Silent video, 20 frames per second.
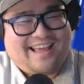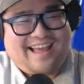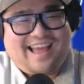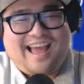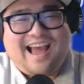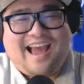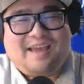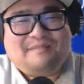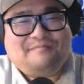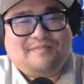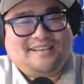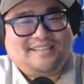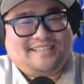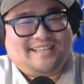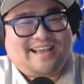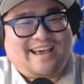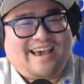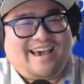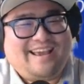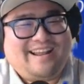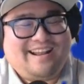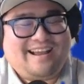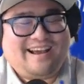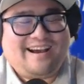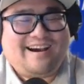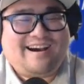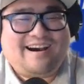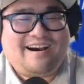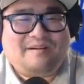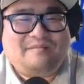I missed that,
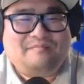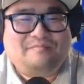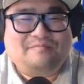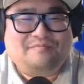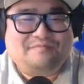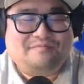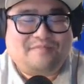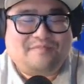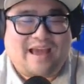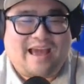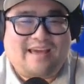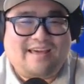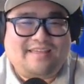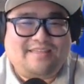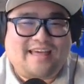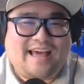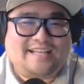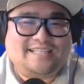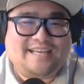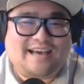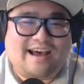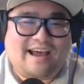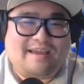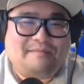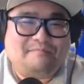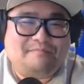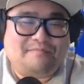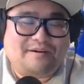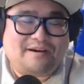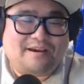at that
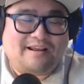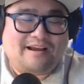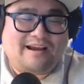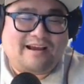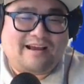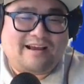time, but,